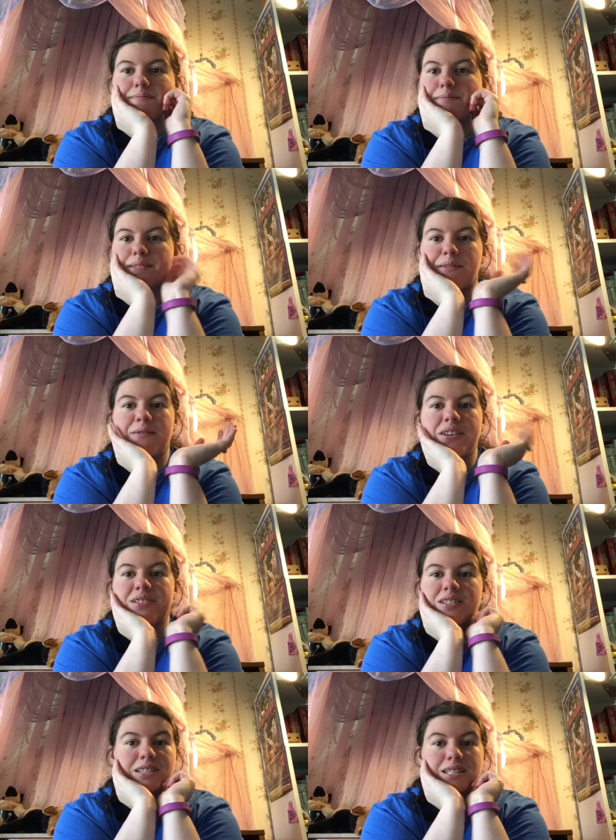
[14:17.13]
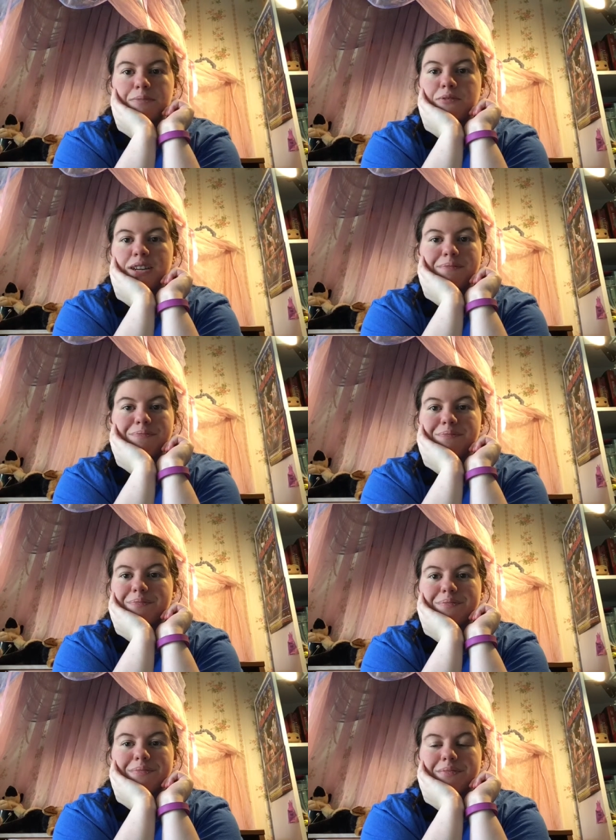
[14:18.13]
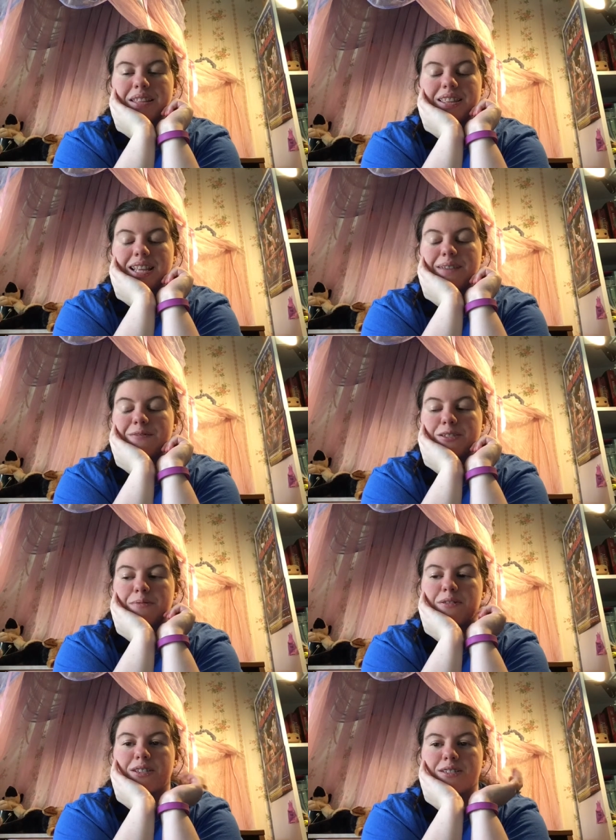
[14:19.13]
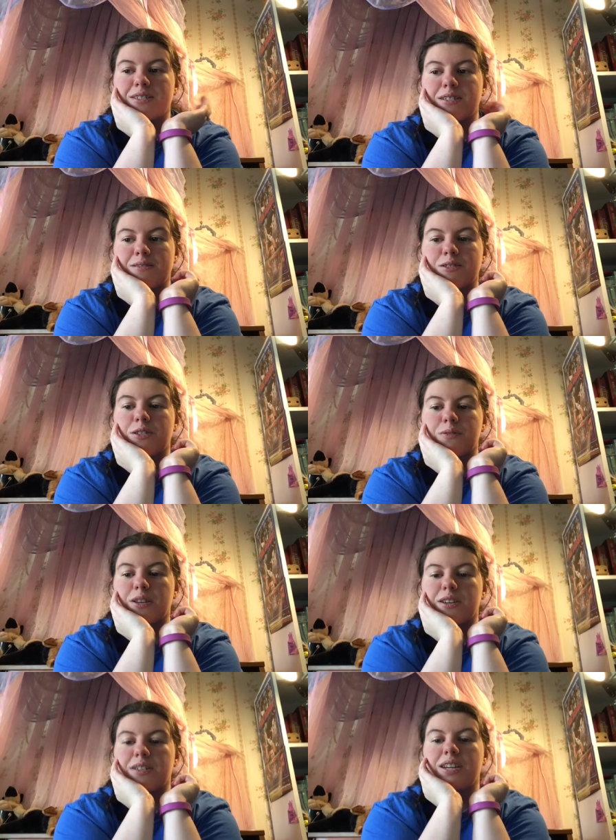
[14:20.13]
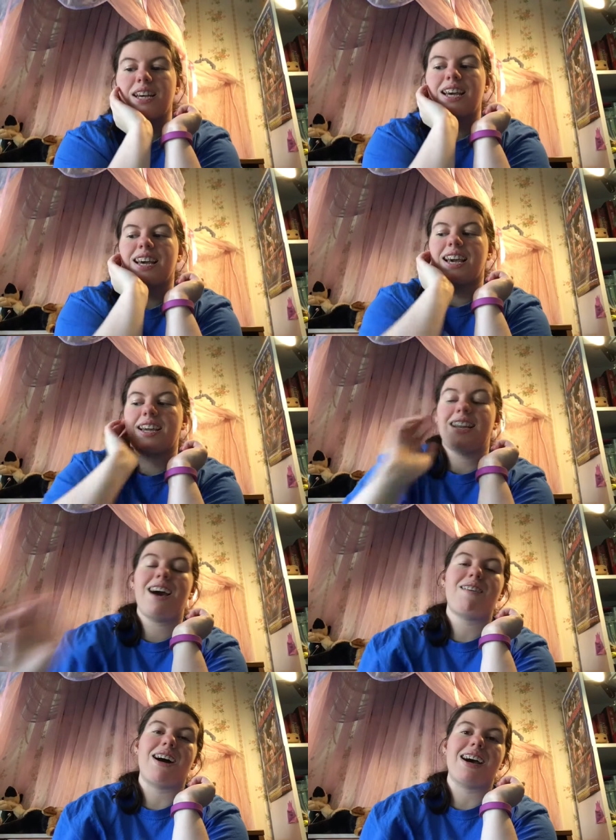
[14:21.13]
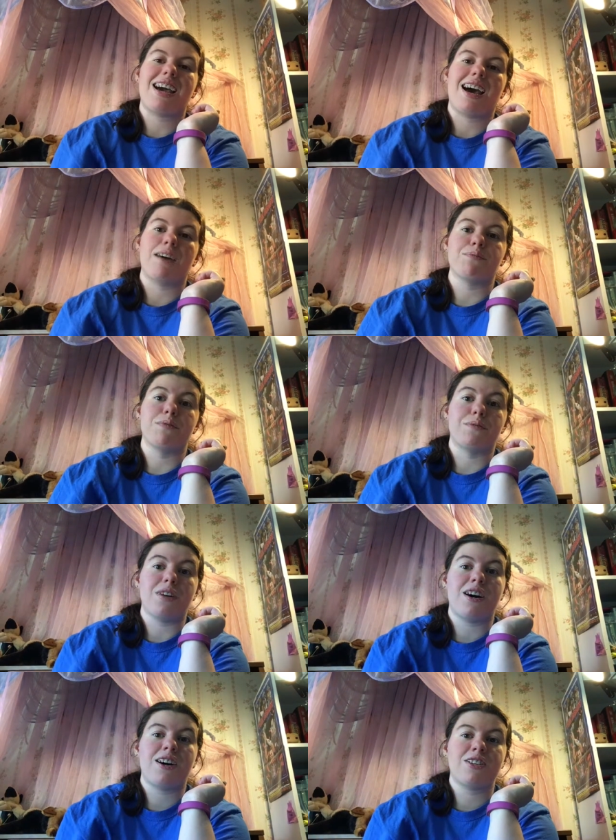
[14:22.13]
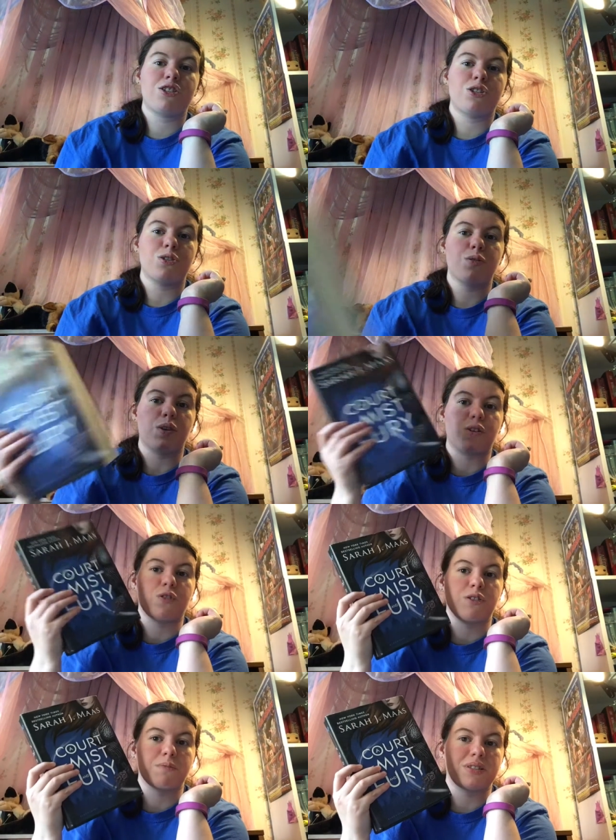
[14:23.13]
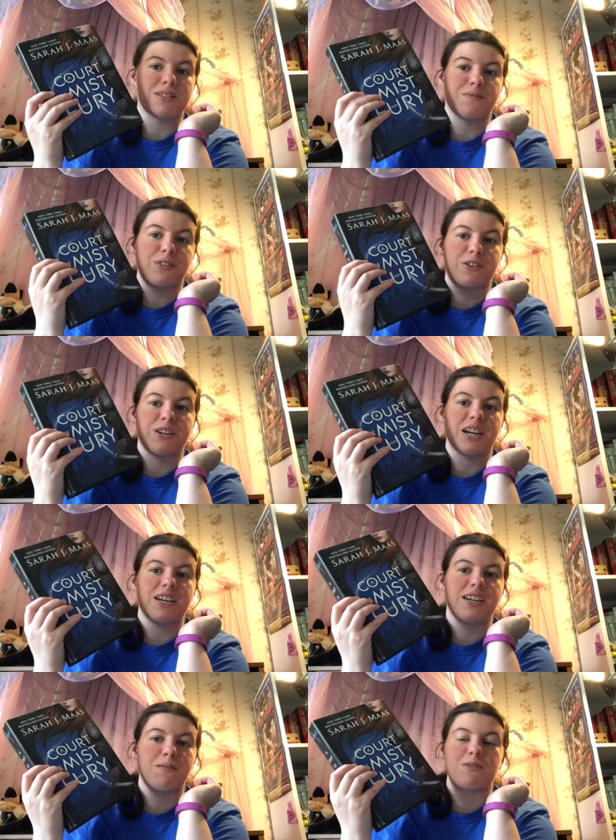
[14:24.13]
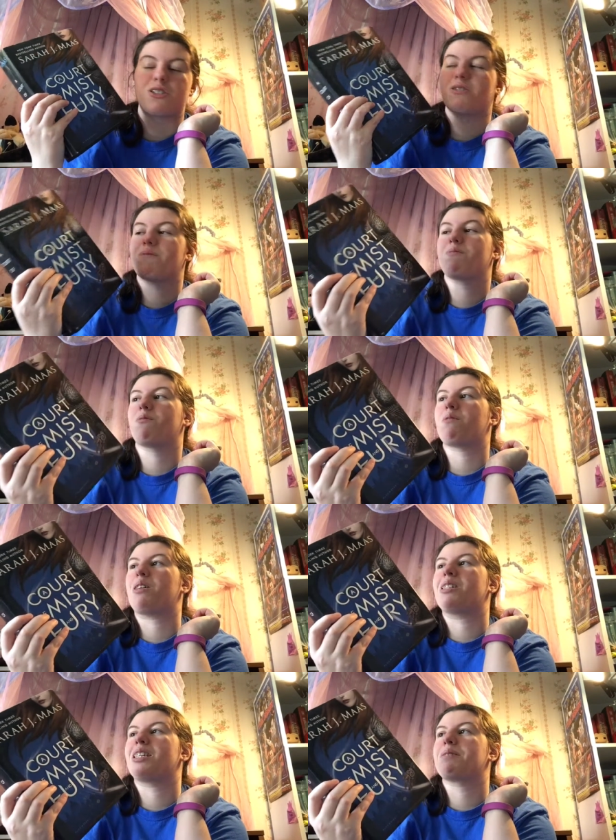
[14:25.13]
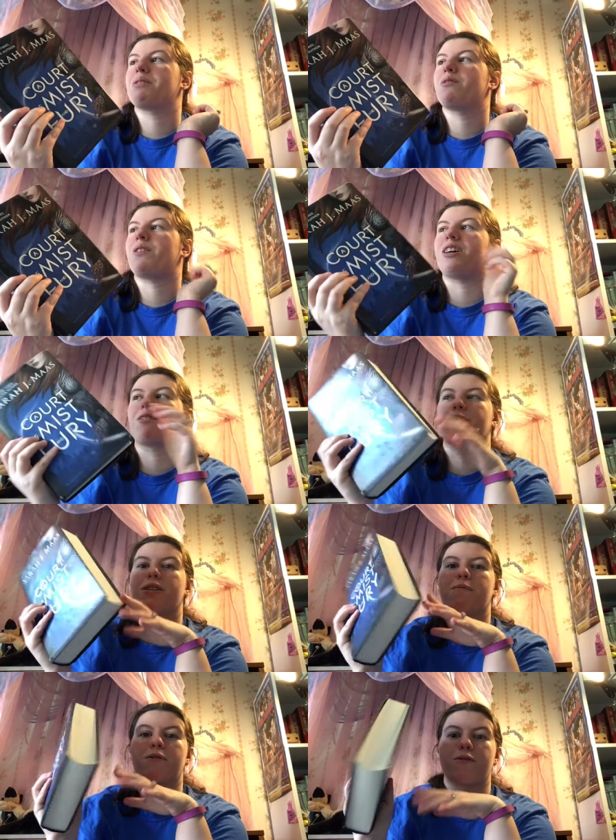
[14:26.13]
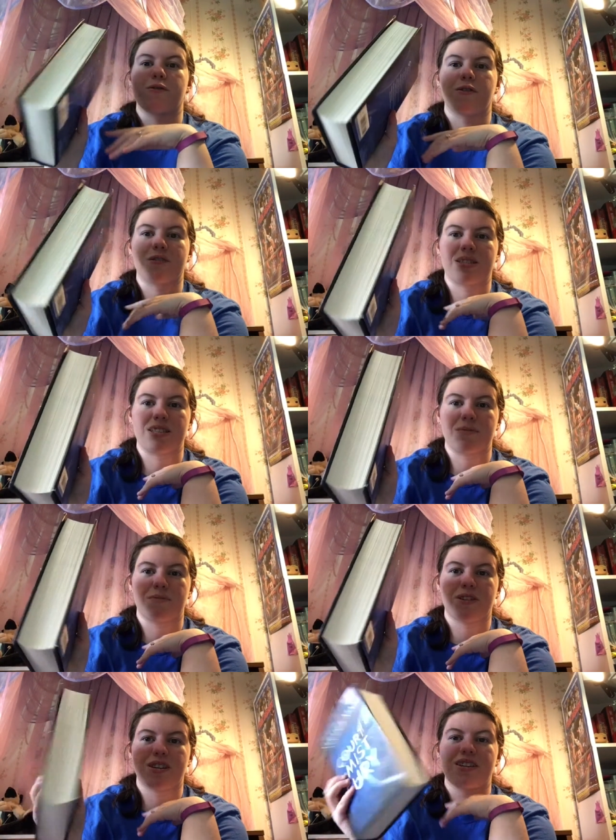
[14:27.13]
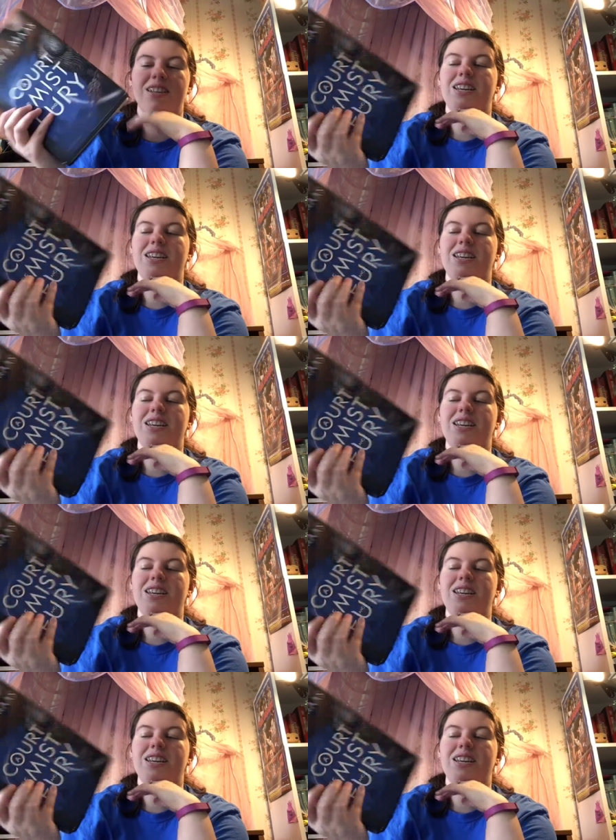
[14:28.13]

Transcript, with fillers: Never fails to disappoint. That first book is so good. And now I have moved on to A Court of Mist and Fury, which will probably take me a while to read, but who knows at this point.